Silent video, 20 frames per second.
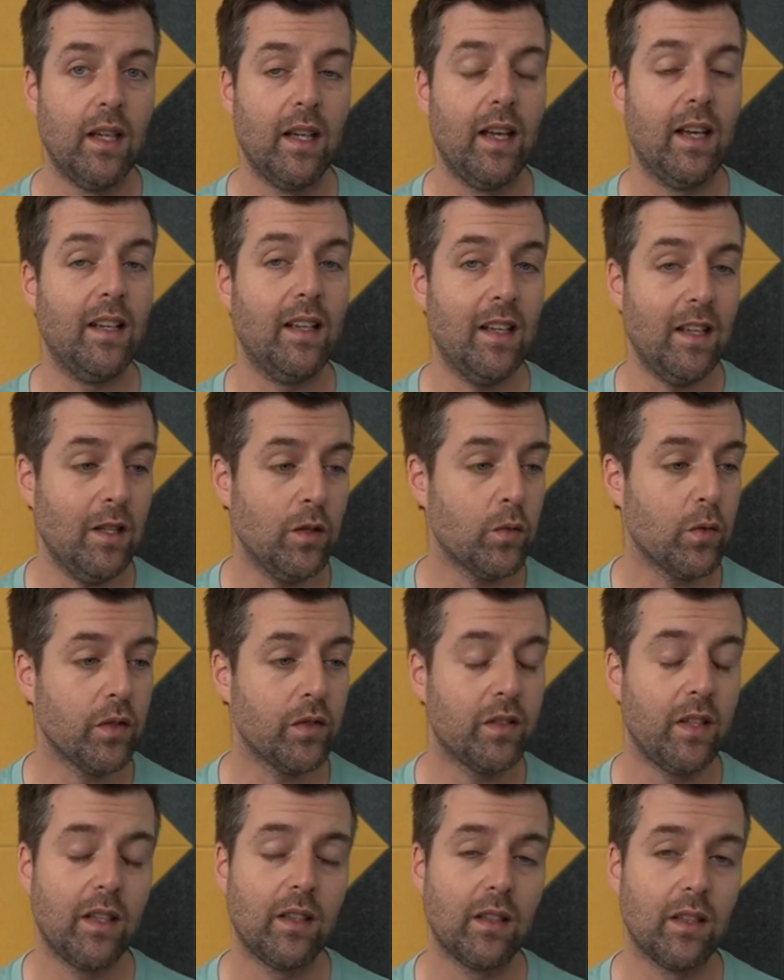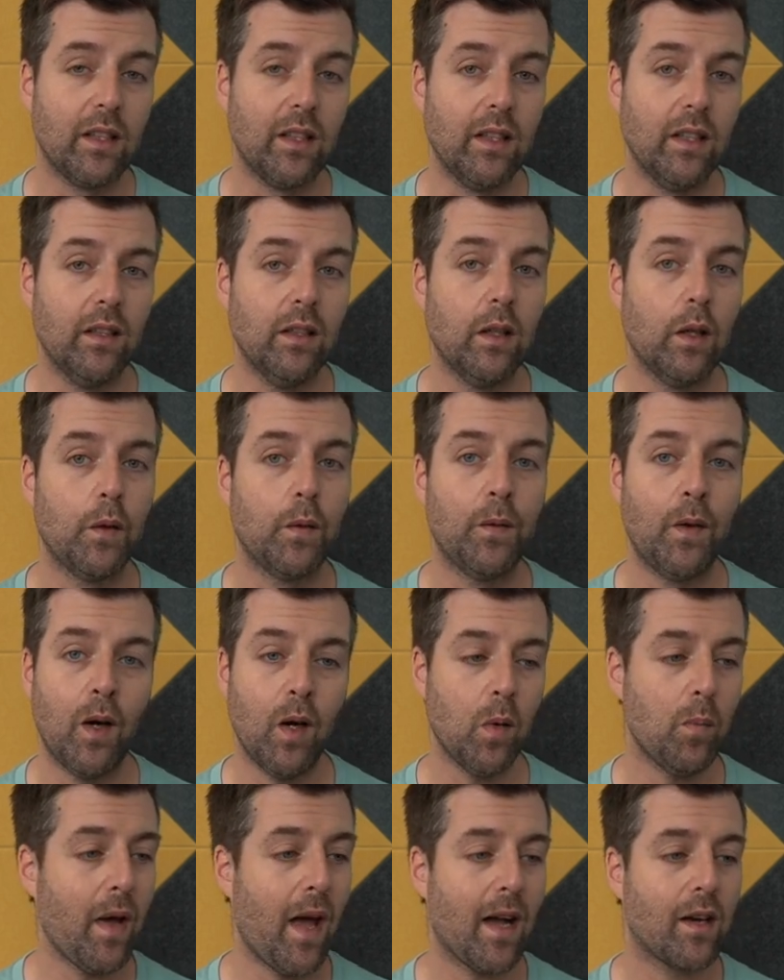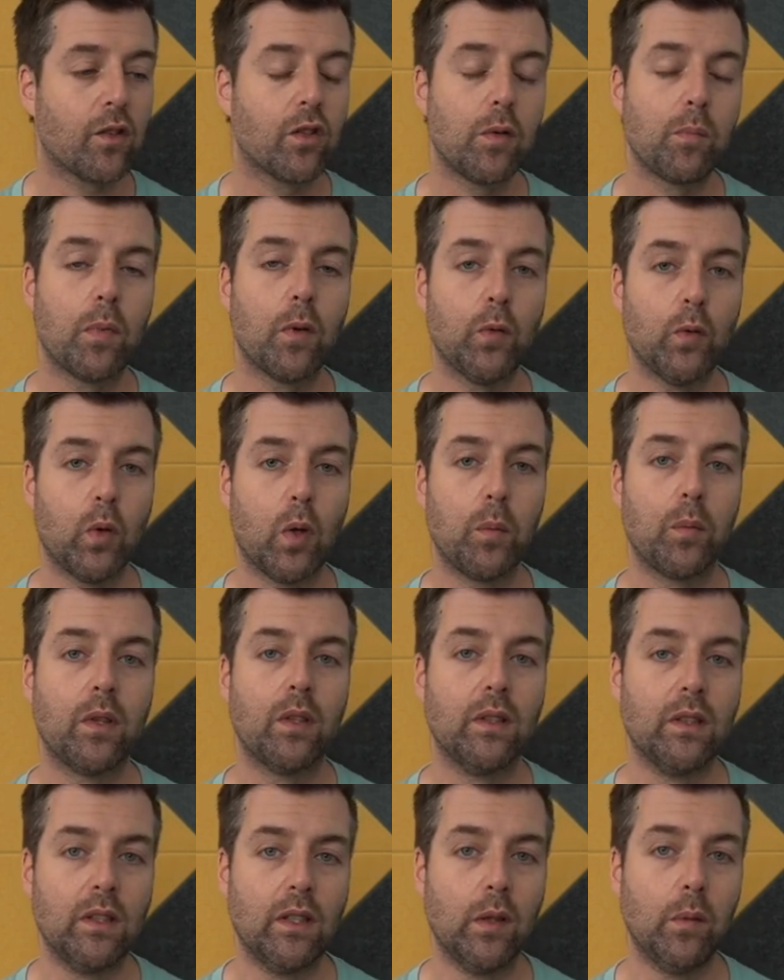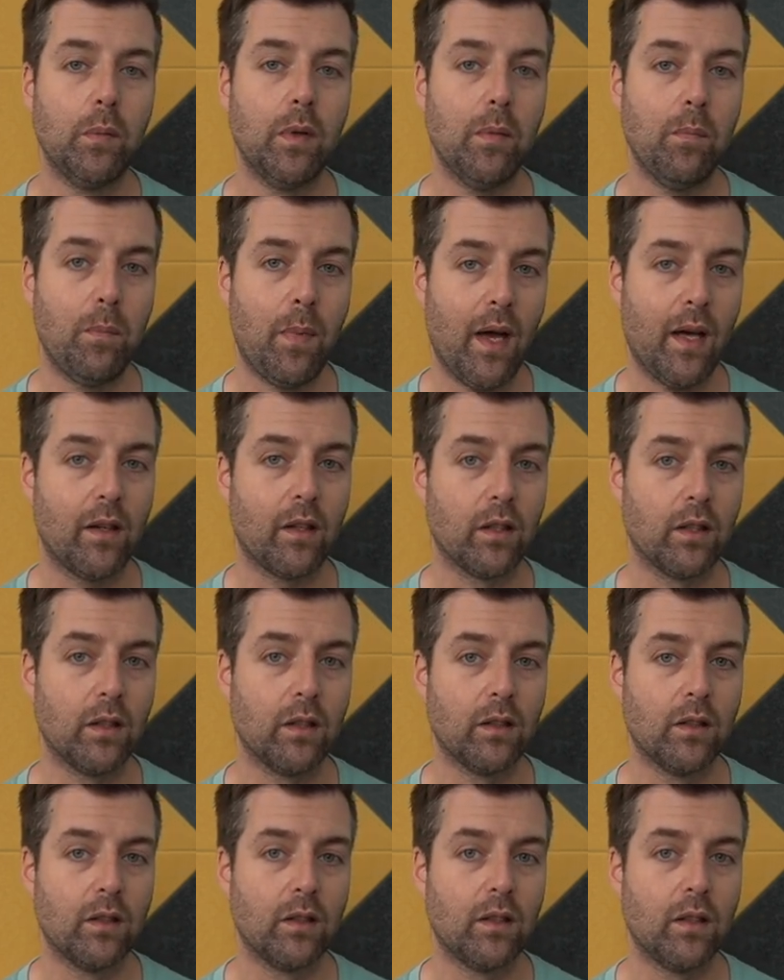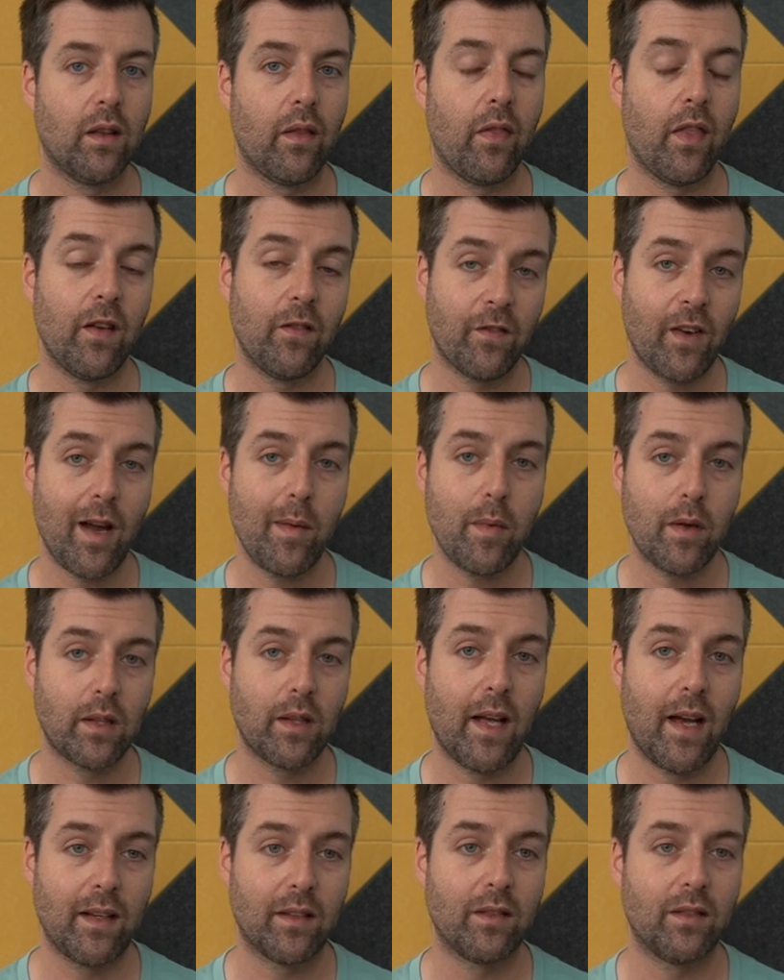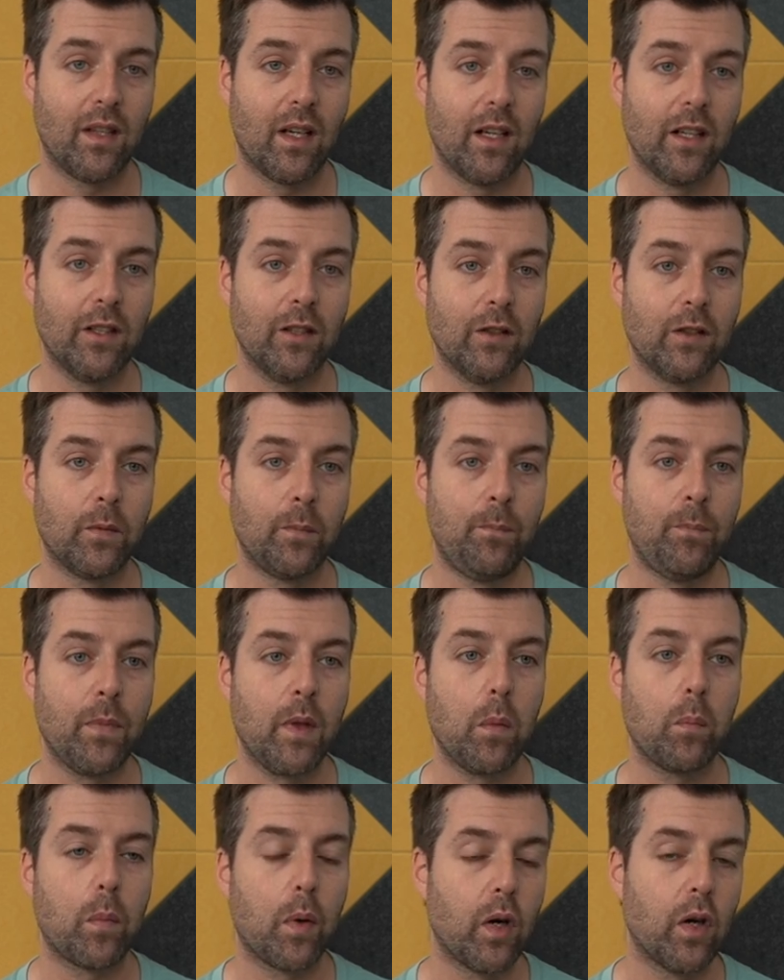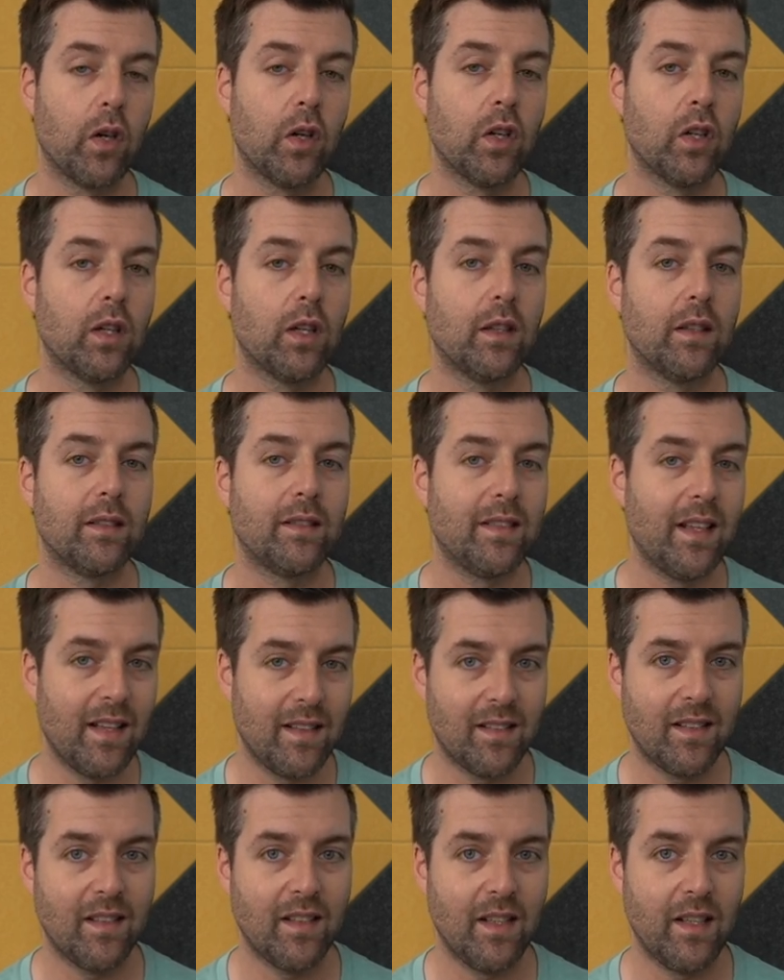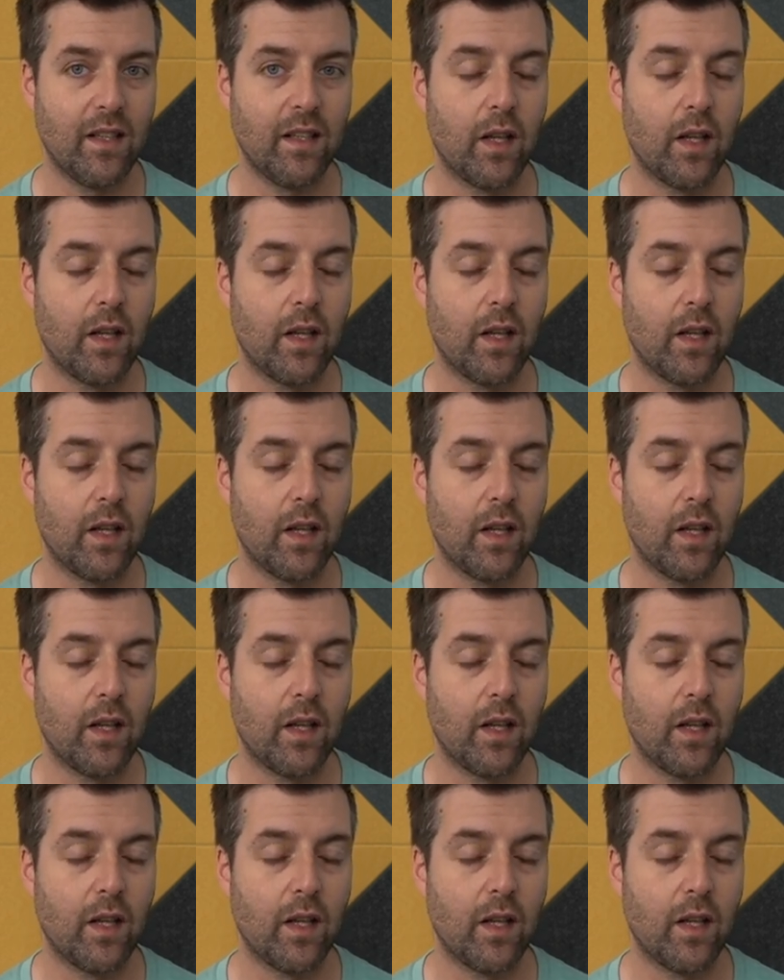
And interestingly, foam actually performs a little bit better than fiberglass does per density.